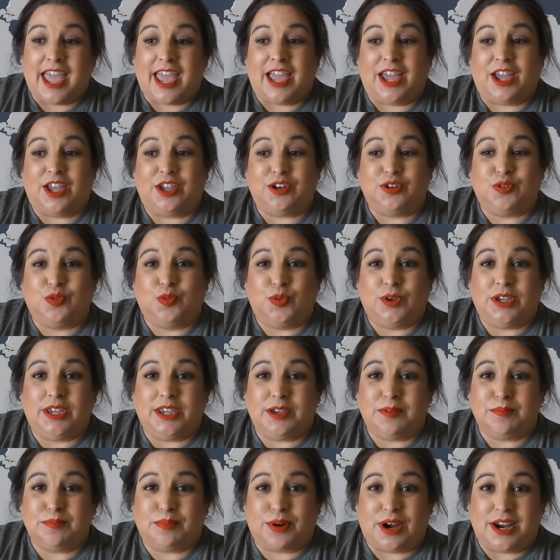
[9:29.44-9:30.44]
And
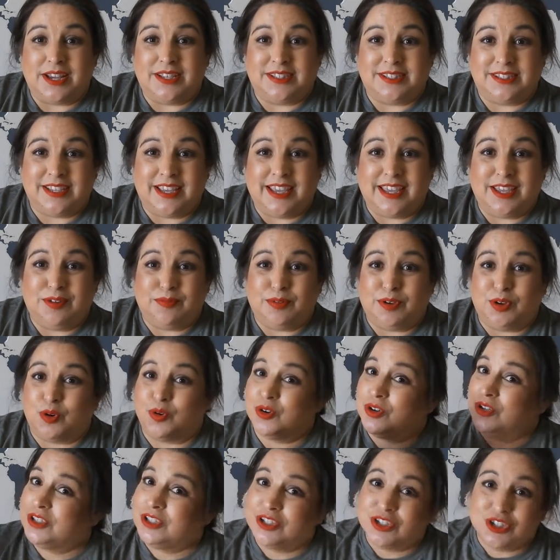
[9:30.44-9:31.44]
we embraced it and we
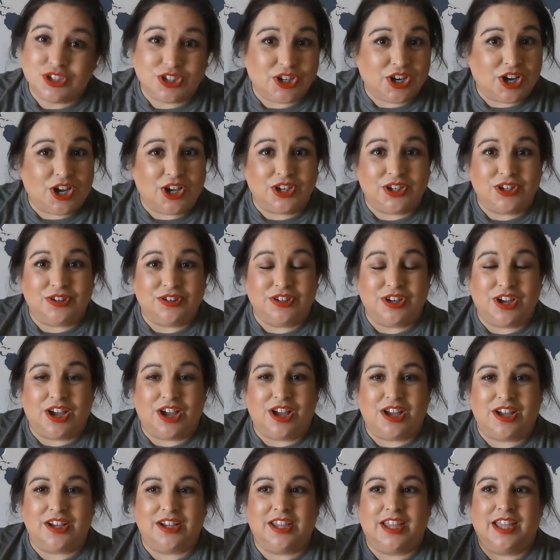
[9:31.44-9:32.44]
ordered the Chicago
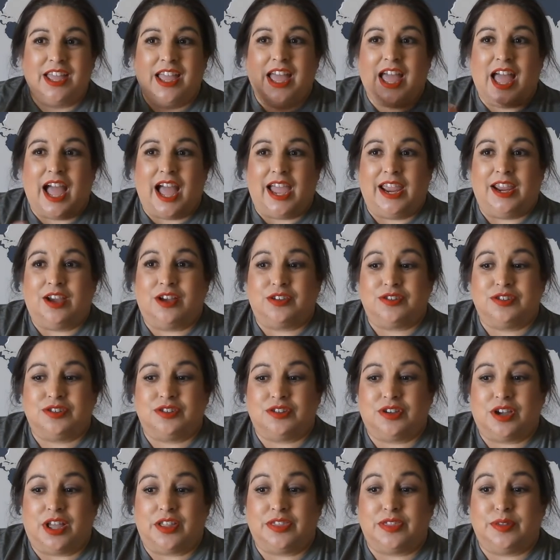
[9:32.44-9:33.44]
dog. I
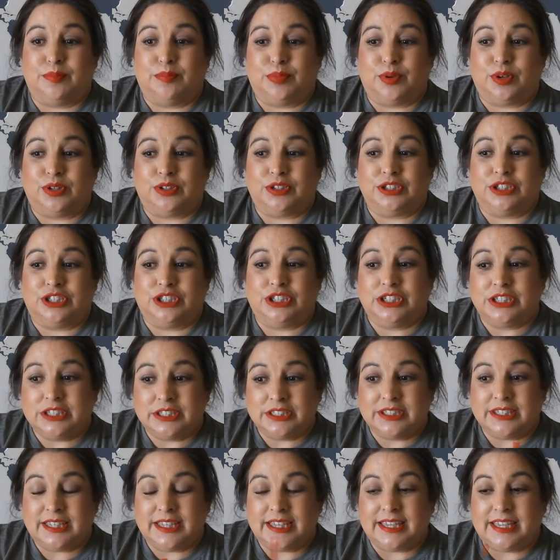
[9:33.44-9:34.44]
also got the bowl of
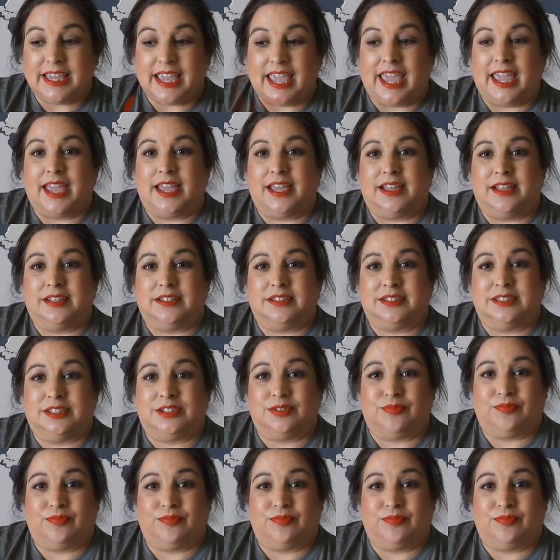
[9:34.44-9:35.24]
chili and